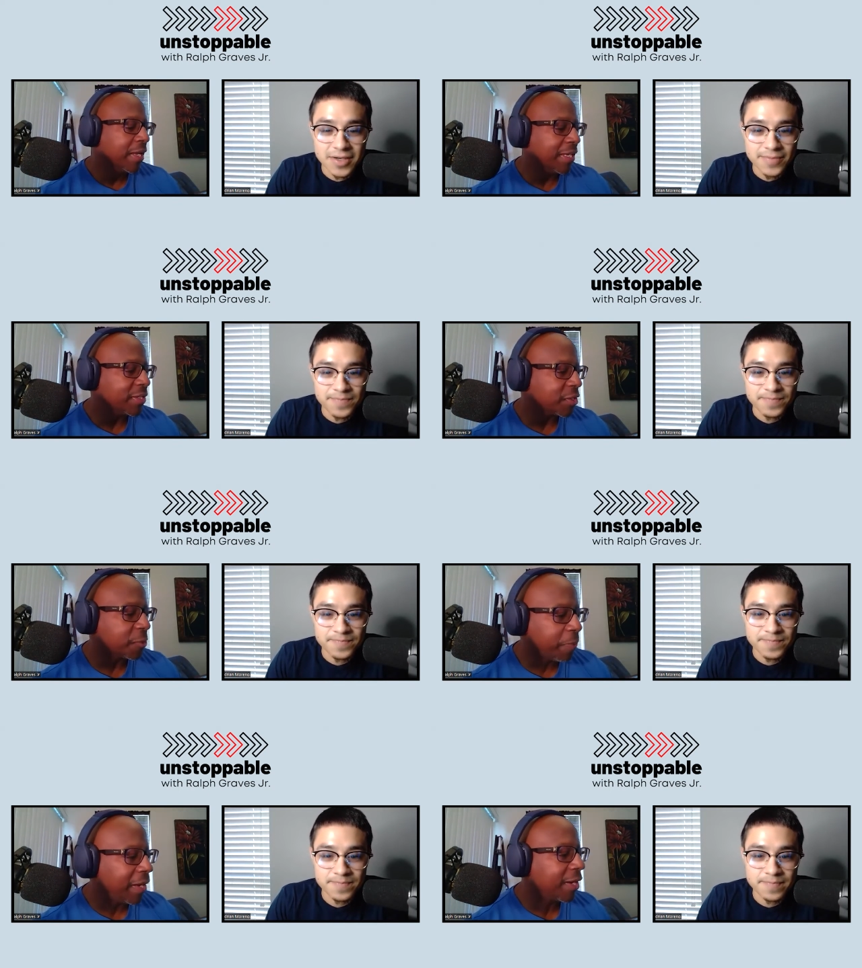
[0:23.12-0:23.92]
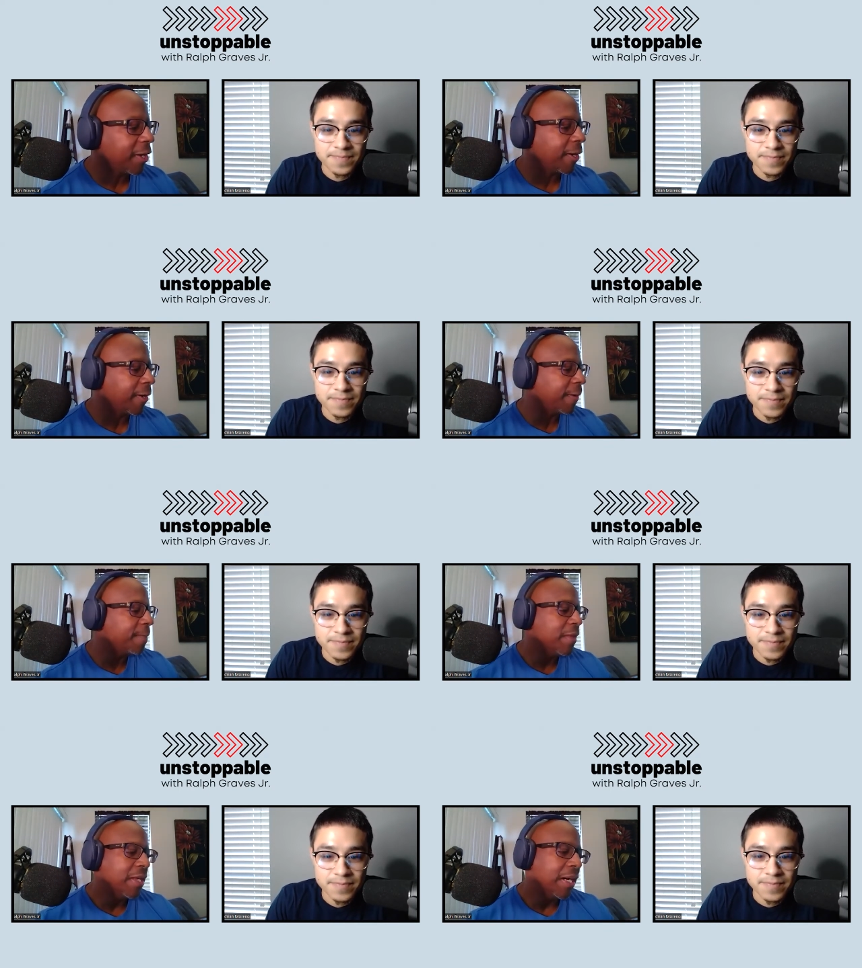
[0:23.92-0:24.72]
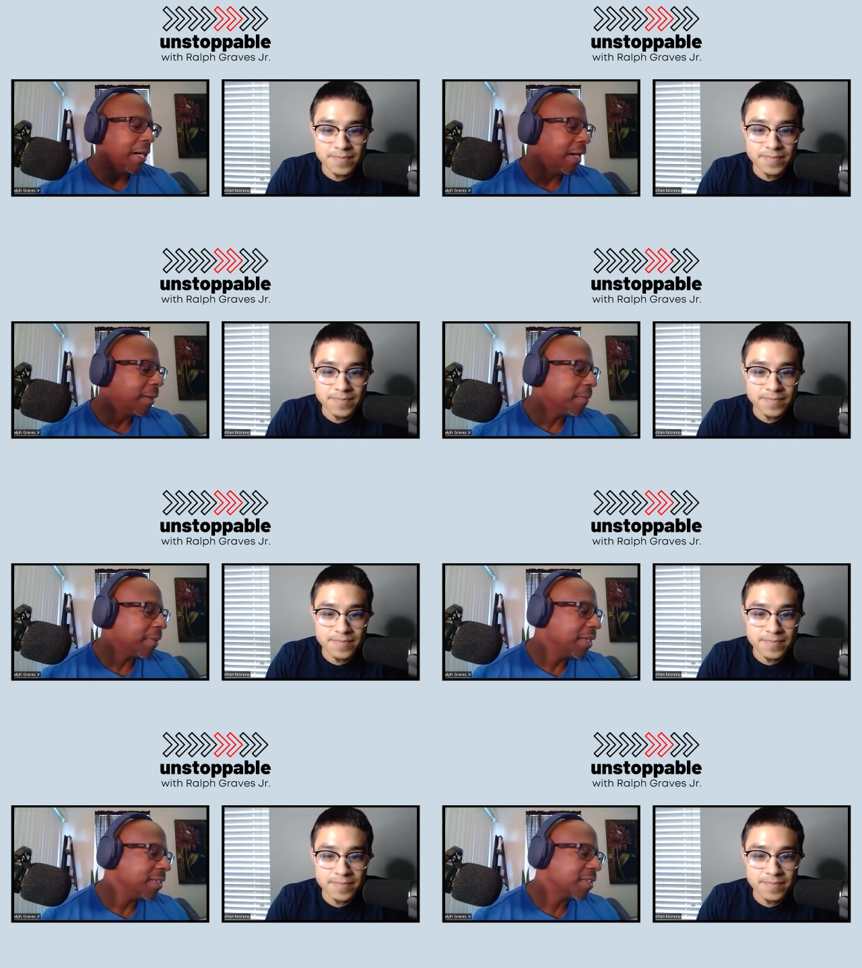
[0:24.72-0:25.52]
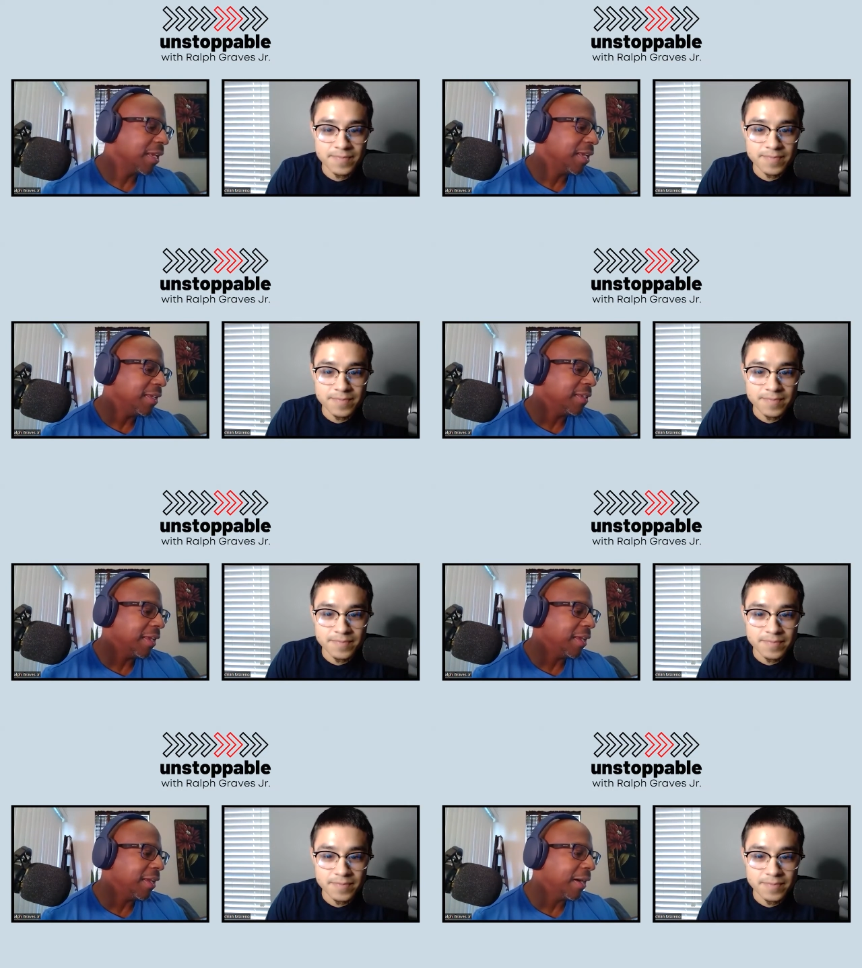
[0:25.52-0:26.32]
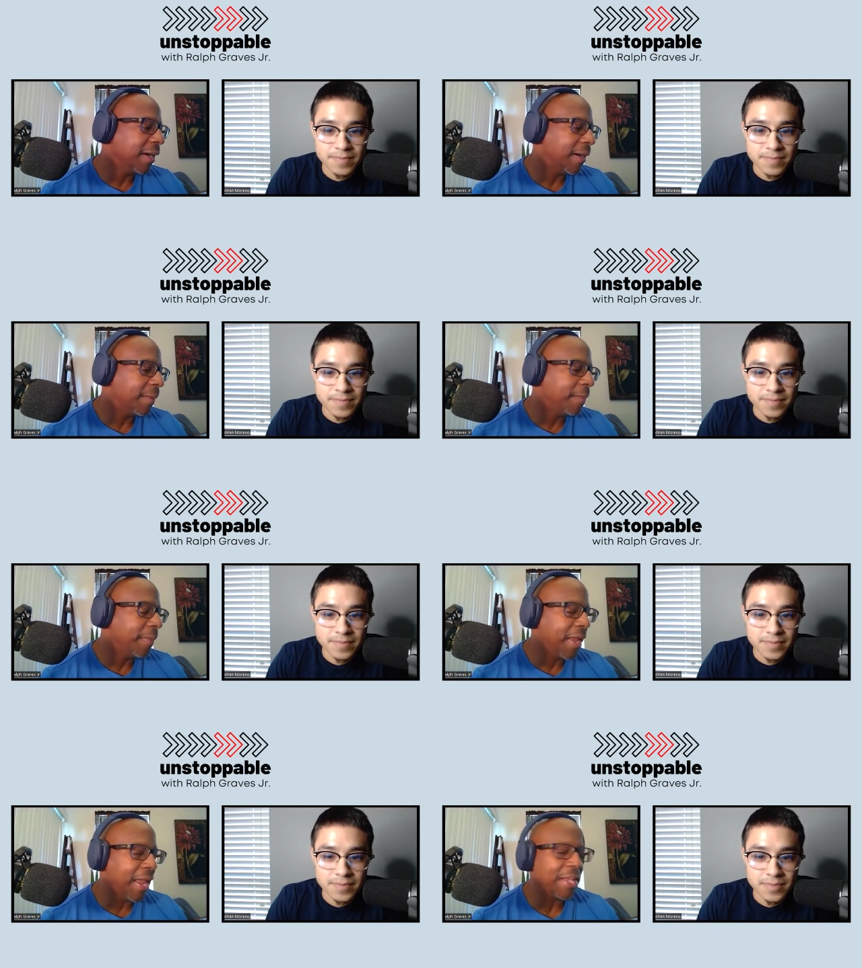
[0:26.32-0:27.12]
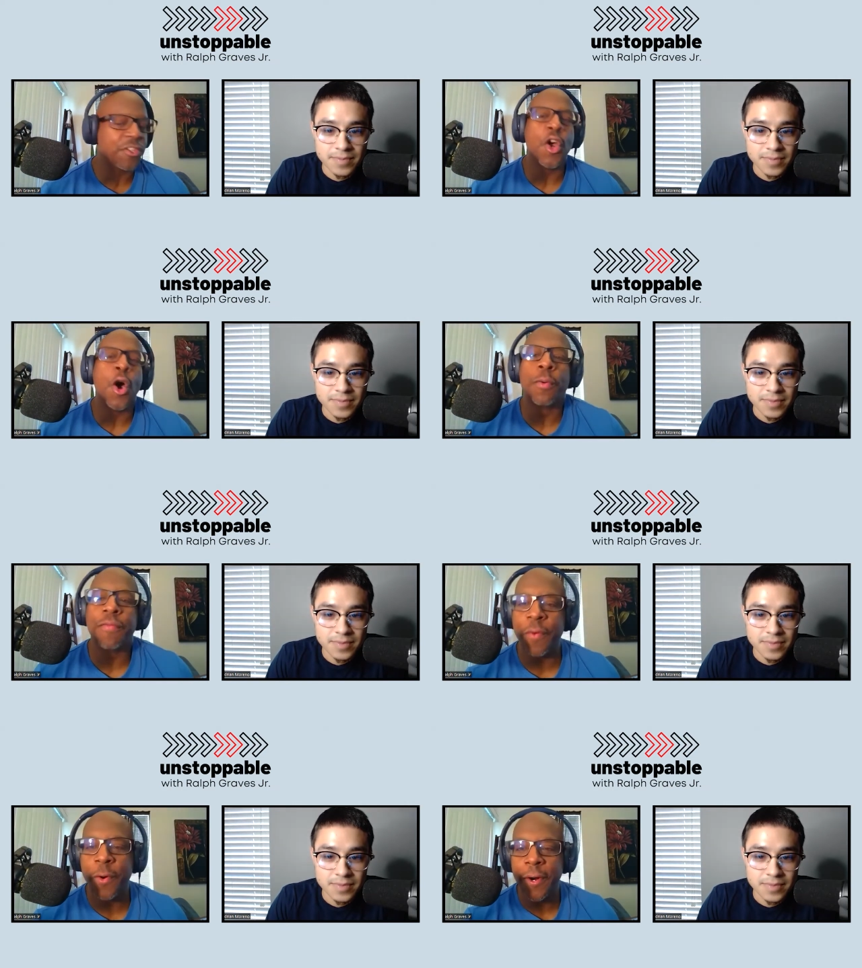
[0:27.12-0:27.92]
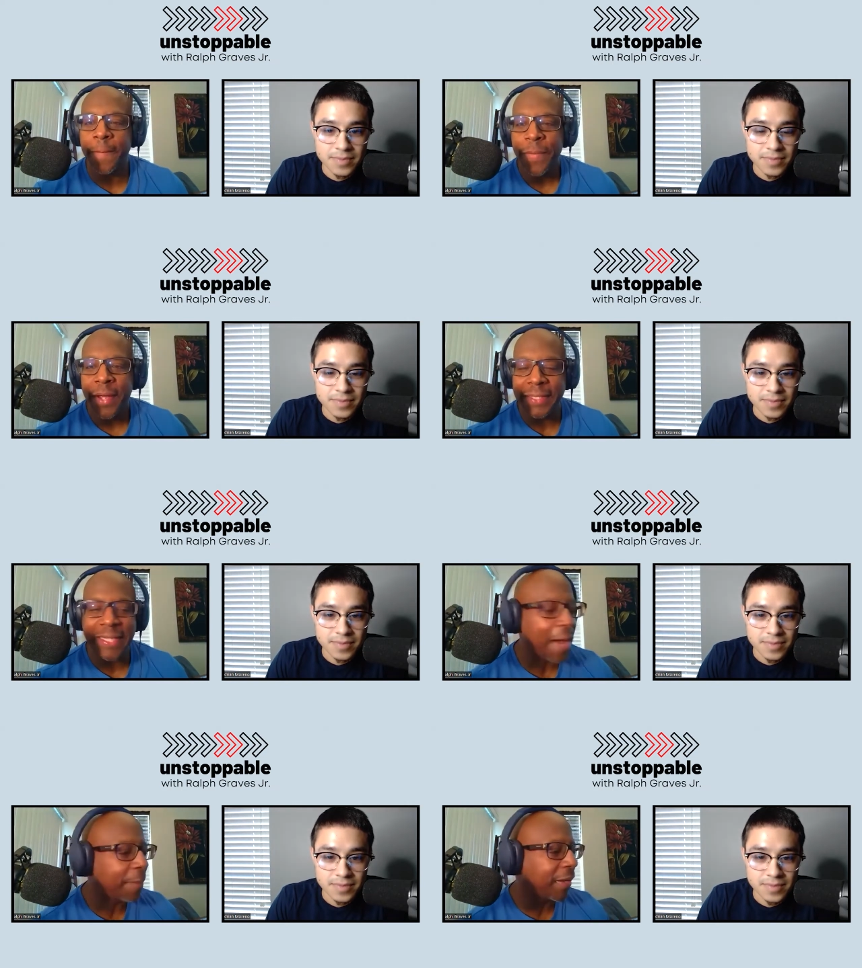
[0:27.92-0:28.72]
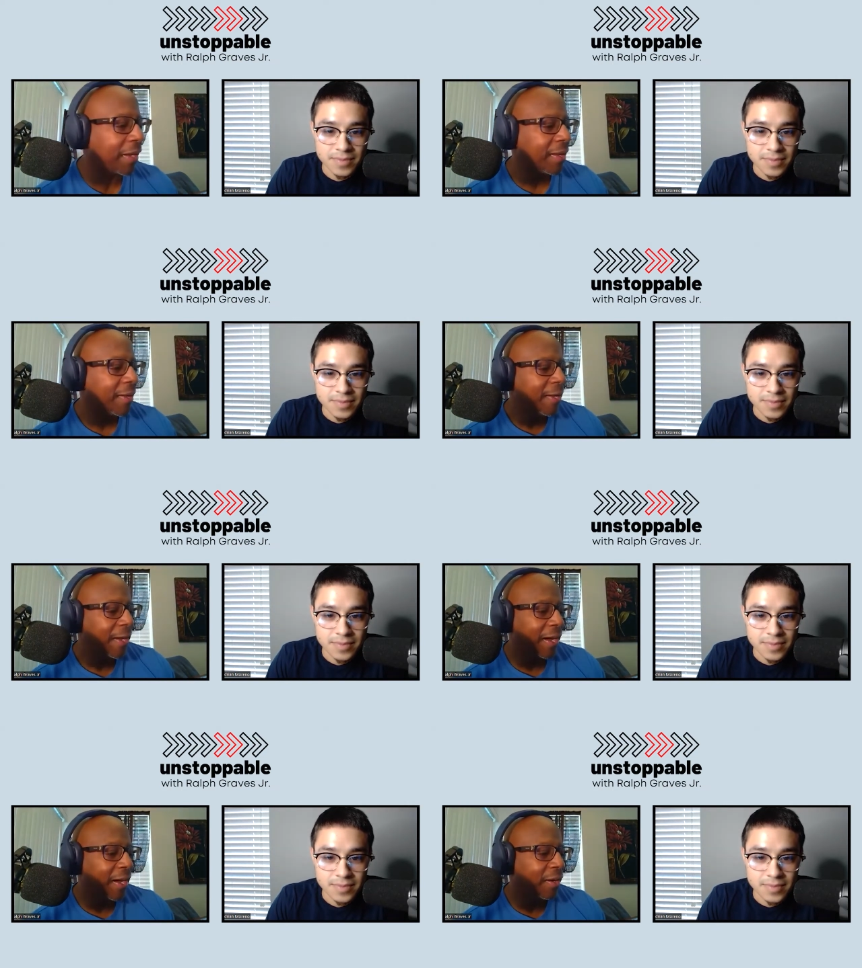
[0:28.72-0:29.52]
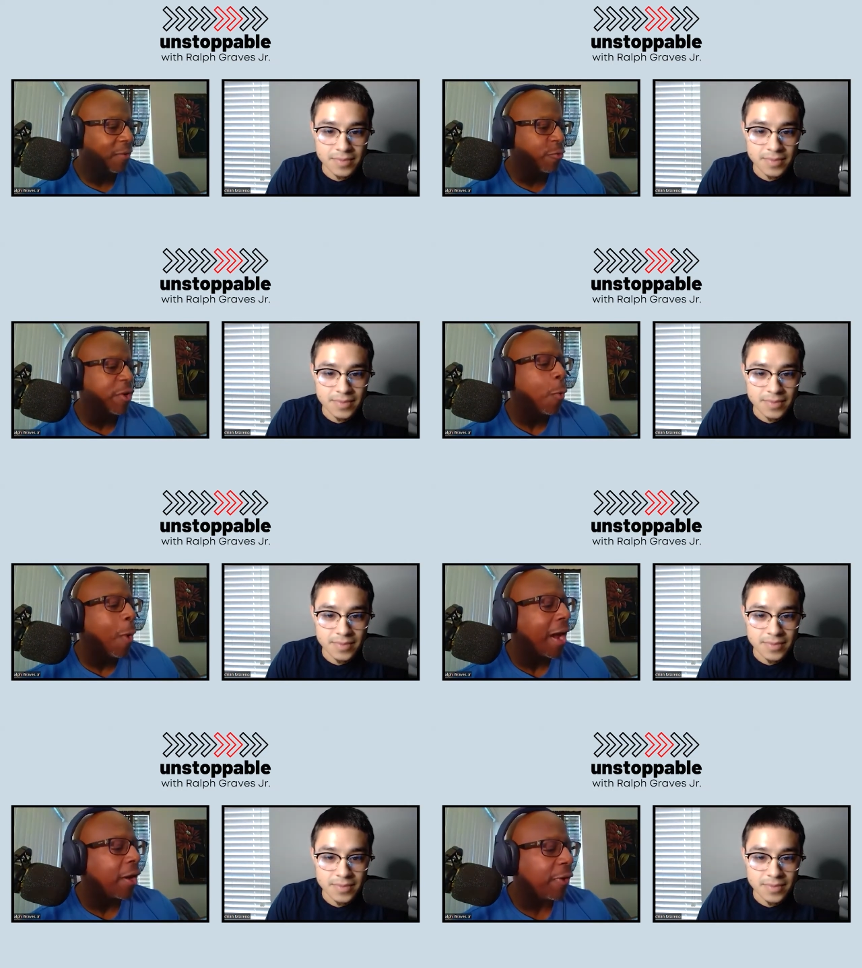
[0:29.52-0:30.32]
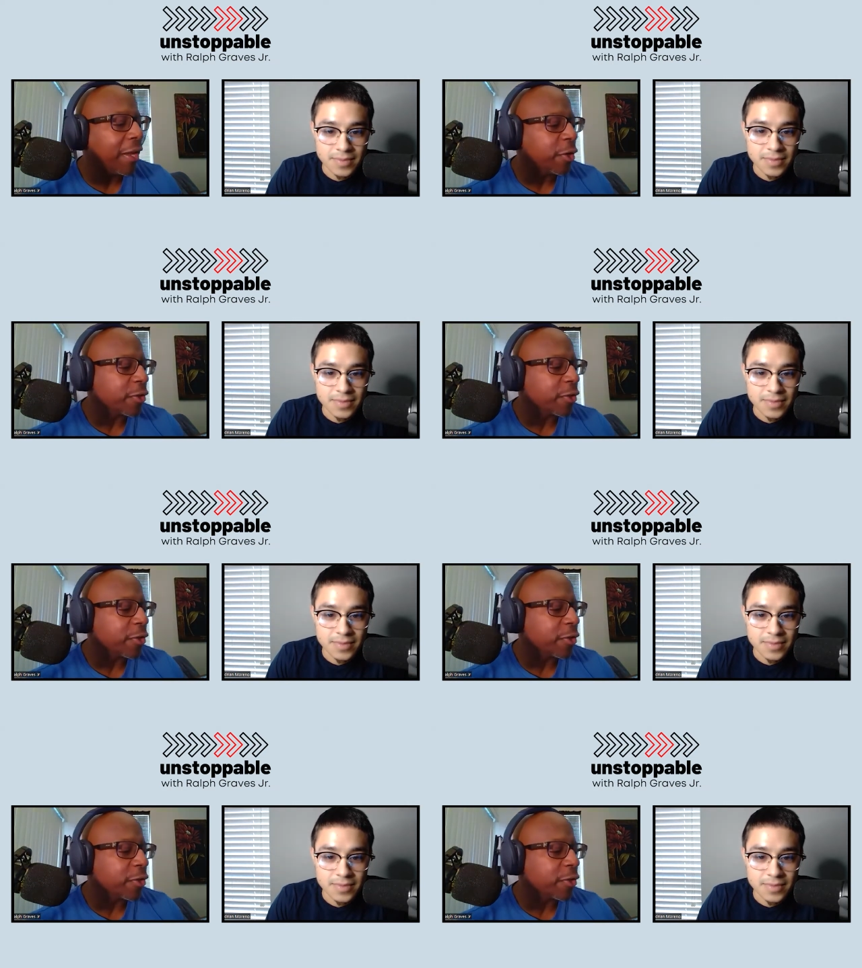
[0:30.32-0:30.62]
Speaker 1: He's a speaker. Um, he's he he uh, he's known for a topic uh, rewiring